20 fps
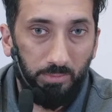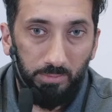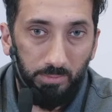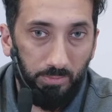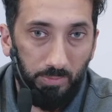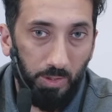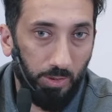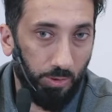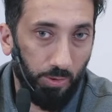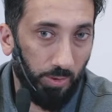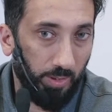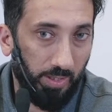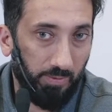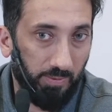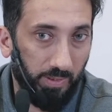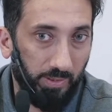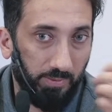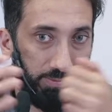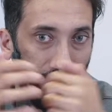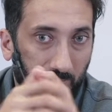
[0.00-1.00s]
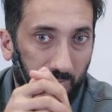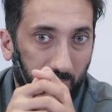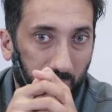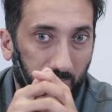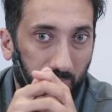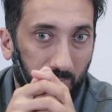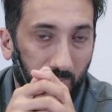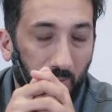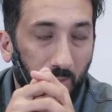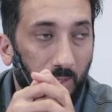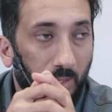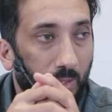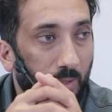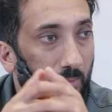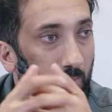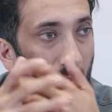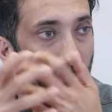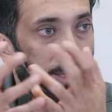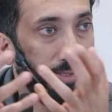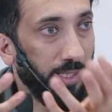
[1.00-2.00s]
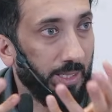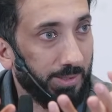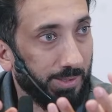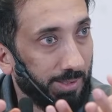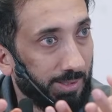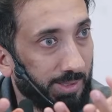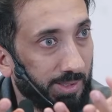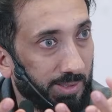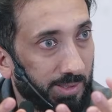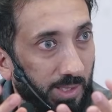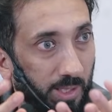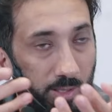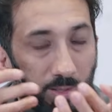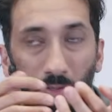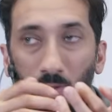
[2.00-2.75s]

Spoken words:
There's no life left. But it's not just the sun.